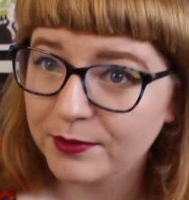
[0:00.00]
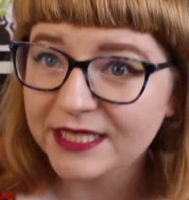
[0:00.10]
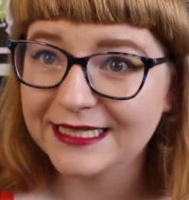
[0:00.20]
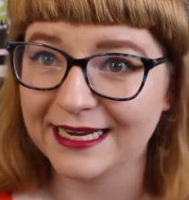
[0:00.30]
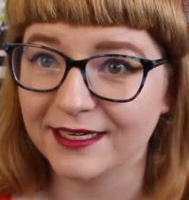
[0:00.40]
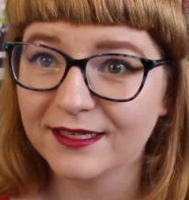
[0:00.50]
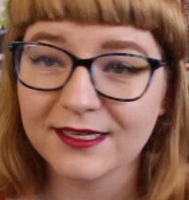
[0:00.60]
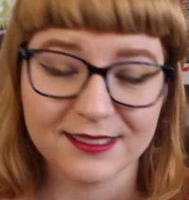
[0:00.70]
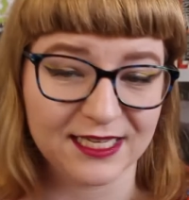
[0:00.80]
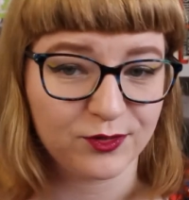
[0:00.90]
Montana
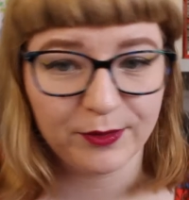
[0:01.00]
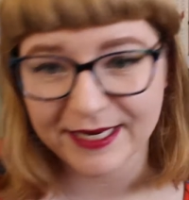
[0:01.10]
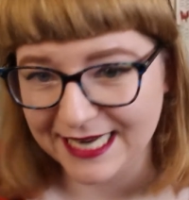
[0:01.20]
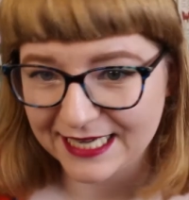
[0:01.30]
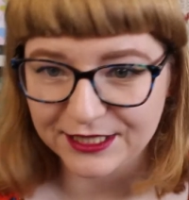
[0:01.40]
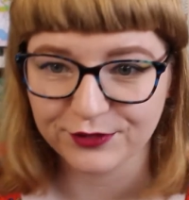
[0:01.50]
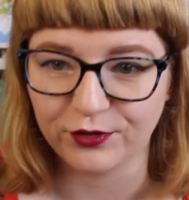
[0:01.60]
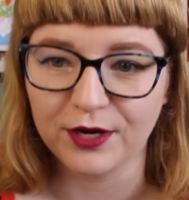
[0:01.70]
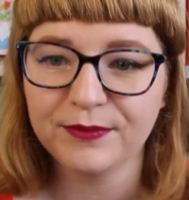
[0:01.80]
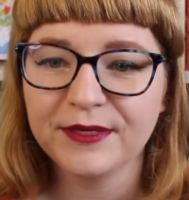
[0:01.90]
because that's where my dad is
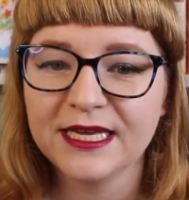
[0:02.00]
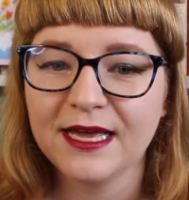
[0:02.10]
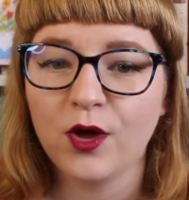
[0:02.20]
from,